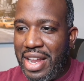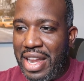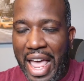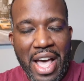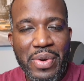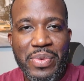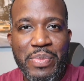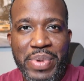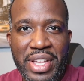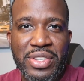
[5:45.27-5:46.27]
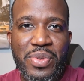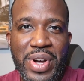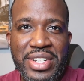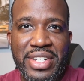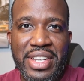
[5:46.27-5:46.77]
Now, biggest
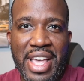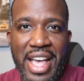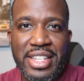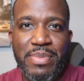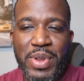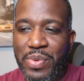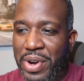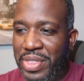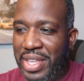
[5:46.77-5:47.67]
question, has it been worth